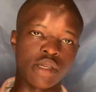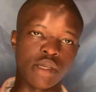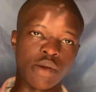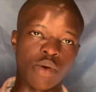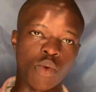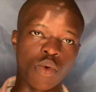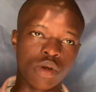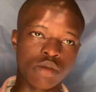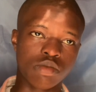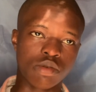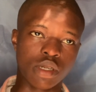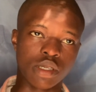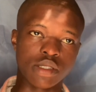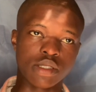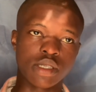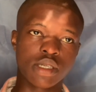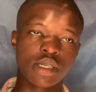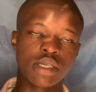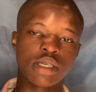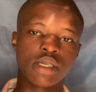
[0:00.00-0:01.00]
WordPress.
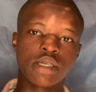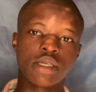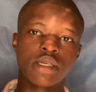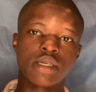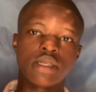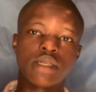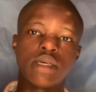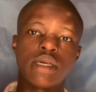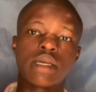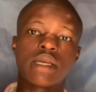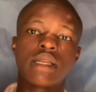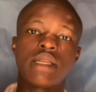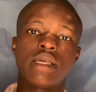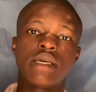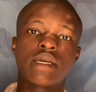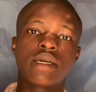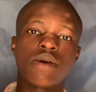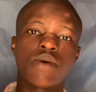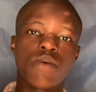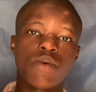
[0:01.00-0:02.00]
Then
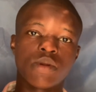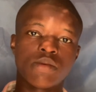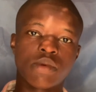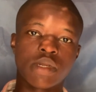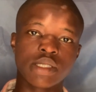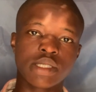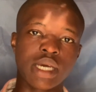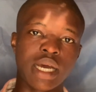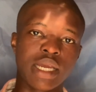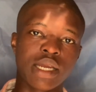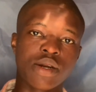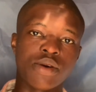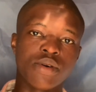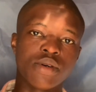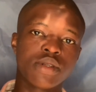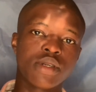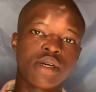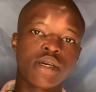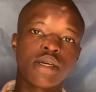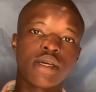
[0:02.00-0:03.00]
click WordPress icon,